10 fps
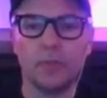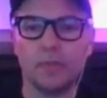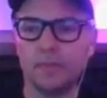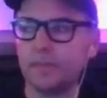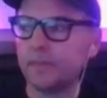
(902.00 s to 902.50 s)

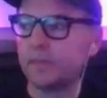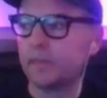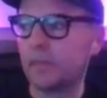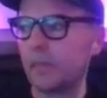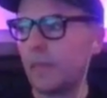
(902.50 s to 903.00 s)

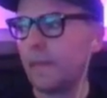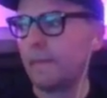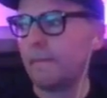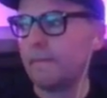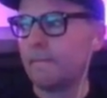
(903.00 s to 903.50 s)

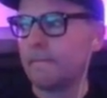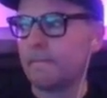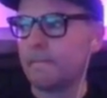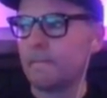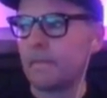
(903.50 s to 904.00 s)

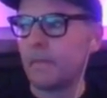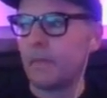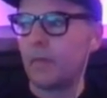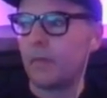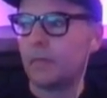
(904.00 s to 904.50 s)

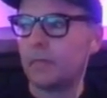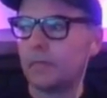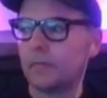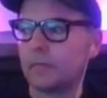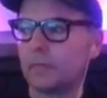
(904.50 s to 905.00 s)

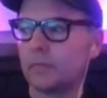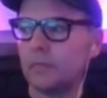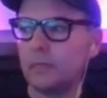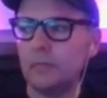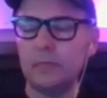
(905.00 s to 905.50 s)

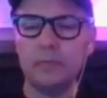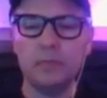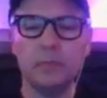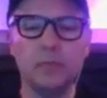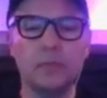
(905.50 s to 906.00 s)

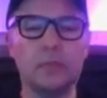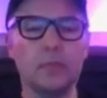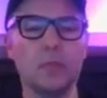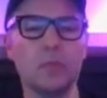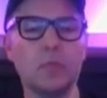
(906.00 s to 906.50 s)

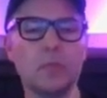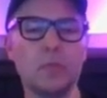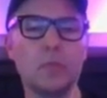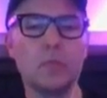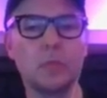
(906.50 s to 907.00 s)

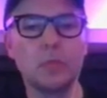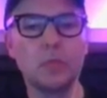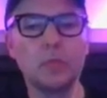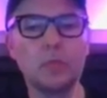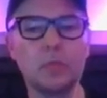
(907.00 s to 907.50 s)

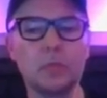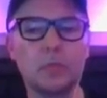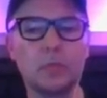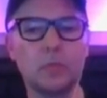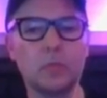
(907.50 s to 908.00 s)

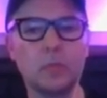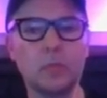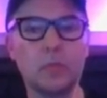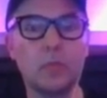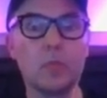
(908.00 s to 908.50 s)

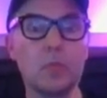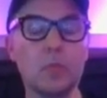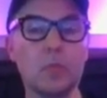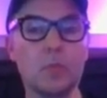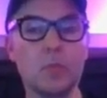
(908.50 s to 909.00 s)

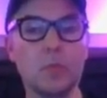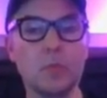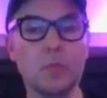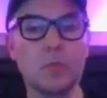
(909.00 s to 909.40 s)
The person shown says nothing.